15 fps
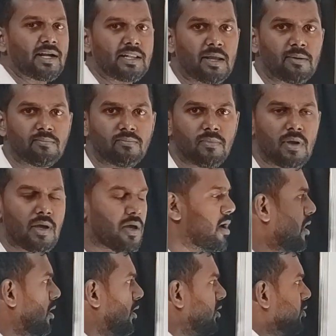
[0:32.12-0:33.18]
connect them?
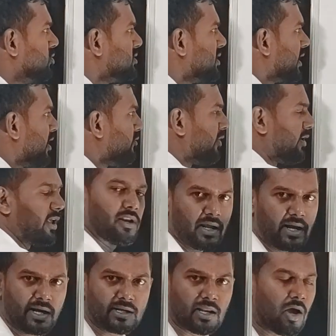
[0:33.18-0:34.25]
Using a wire,
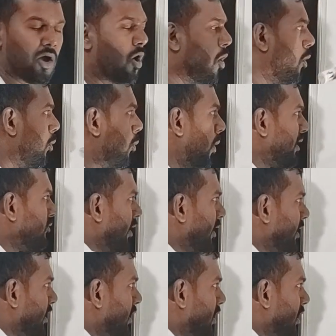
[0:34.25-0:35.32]
correct? One
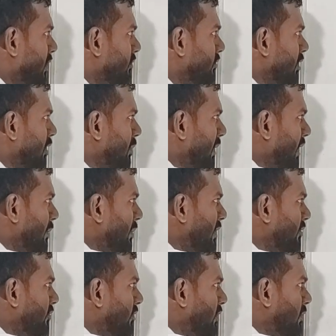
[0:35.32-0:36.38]
wire will be
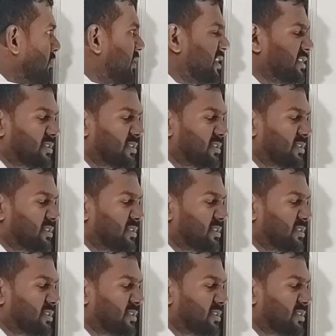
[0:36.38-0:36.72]
coming from